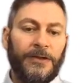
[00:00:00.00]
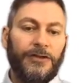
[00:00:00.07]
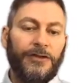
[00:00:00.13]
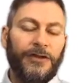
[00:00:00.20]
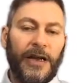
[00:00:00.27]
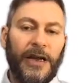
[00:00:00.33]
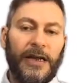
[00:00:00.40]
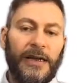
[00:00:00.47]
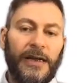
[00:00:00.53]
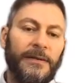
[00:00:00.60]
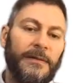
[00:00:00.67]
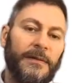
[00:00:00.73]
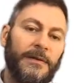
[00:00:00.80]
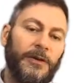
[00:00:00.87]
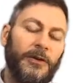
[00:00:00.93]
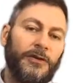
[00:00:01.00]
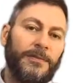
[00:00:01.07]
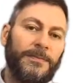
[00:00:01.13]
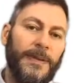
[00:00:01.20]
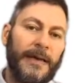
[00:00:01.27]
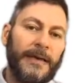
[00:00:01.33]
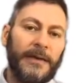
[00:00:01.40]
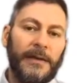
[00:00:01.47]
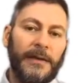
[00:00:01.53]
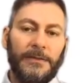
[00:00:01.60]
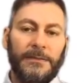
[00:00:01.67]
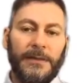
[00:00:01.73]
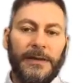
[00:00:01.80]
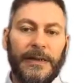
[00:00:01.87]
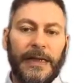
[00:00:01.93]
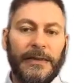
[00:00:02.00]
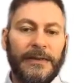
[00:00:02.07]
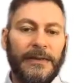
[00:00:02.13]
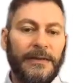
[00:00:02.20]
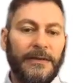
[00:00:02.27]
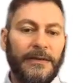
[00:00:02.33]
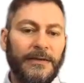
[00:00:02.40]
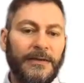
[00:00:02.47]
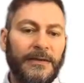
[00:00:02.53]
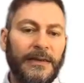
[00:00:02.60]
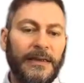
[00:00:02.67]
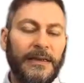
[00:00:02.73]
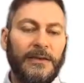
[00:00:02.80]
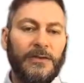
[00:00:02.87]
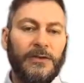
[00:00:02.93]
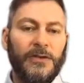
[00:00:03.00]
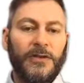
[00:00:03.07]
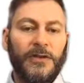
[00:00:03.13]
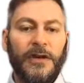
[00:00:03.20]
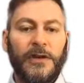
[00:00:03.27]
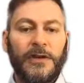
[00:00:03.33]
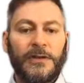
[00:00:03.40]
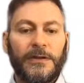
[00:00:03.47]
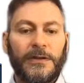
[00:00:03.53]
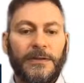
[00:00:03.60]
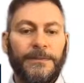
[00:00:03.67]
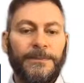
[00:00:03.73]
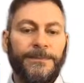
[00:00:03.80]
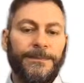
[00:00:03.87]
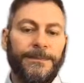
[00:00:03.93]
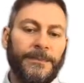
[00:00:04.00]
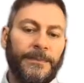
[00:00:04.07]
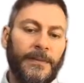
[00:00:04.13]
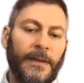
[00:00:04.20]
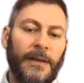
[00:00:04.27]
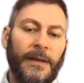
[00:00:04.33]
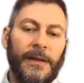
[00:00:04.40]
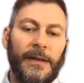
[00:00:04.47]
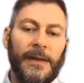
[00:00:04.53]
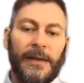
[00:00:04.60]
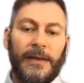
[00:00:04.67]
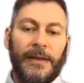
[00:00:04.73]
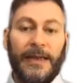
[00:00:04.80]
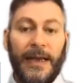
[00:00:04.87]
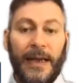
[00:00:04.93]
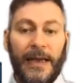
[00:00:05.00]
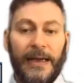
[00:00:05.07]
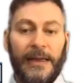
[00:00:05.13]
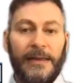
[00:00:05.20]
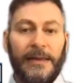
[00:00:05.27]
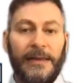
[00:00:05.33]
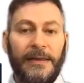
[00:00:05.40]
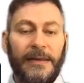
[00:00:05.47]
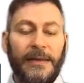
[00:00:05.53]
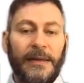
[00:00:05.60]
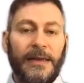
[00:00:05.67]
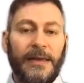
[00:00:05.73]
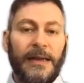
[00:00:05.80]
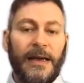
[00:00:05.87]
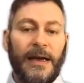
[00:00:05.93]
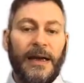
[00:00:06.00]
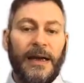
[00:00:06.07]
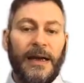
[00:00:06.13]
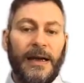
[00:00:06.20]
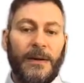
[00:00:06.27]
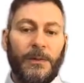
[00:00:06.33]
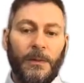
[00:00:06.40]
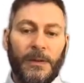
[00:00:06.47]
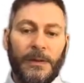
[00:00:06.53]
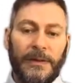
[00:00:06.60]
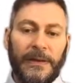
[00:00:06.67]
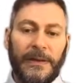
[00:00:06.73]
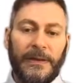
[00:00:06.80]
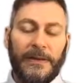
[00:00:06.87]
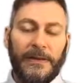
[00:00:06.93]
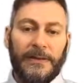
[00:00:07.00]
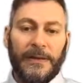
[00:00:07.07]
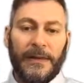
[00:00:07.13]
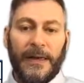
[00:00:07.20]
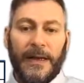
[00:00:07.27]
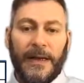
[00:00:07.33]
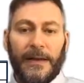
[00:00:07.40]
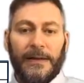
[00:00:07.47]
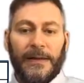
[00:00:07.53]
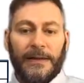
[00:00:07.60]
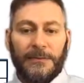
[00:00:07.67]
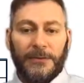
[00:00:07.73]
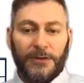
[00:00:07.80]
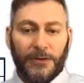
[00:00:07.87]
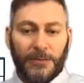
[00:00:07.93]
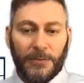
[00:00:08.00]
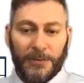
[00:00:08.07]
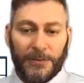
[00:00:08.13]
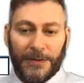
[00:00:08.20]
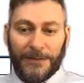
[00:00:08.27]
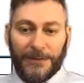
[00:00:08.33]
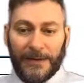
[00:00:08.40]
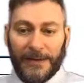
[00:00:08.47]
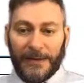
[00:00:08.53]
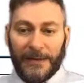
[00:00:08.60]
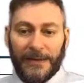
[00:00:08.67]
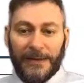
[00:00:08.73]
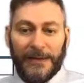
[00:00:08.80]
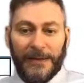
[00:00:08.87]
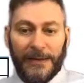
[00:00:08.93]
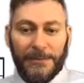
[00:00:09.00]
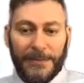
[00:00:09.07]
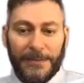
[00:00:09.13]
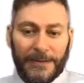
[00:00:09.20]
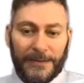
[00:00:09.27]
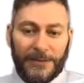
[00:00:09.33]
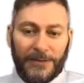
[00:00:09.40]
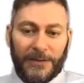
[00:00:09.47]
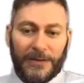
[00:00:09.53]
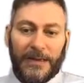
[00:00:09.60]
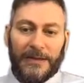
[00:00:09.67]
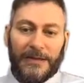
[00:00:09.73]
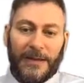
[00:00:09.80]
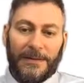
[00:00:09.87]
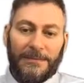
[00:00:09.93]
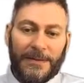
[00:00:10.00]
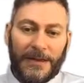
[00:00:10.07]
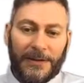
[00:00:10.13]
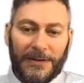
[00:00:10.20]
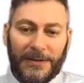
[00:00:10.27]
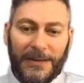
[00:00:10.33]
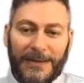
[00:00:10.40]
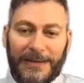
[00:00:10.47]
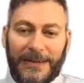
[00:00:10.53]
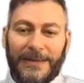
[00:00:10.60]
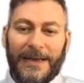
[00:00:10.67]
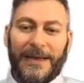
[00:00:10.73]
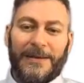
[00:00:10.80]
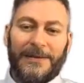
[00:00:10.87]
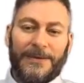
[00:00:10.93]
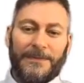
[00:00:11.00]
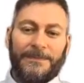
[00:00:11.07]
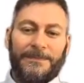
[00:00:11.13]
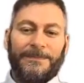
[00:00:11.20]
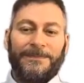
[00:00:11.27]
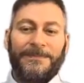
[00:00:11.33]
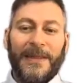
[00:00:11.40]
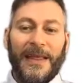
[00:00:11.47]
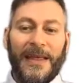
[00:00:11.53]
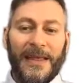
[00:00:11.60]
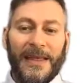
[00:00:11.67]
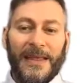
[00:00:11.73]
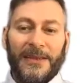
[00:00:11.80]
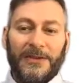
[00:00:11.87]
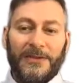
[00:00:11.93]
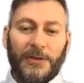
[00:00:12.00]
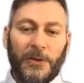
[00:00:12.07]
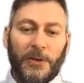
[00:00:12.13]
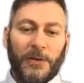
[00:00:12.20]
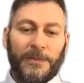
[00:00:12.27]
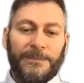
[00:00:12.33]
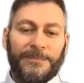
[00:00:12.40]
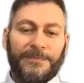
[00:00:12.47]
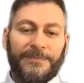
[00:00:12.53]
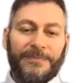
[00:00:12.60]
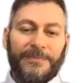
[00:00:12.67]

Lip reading: J goes back a little bit and needs D to start. K will need, let me just move it a little bit so that I'm not in the diagram. So